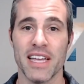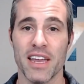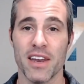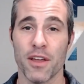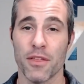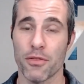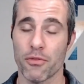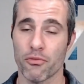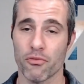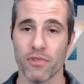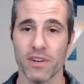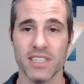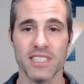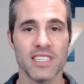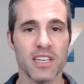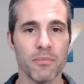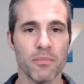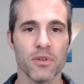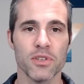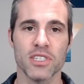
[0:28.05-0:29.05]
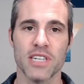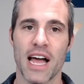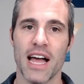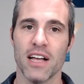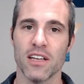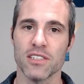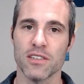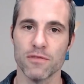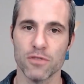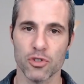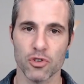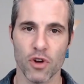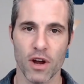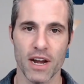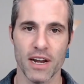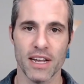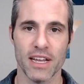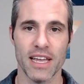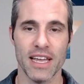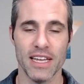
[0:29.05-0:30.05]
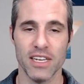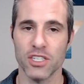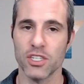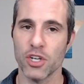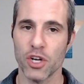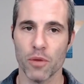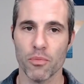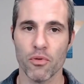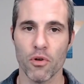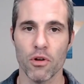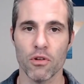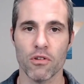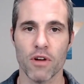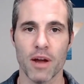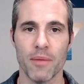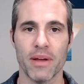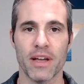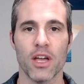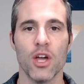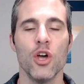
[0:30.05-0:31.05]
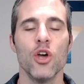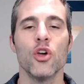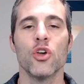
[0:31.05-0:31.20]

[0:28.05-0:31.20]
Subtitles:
in 3 simple styles of training into your programming,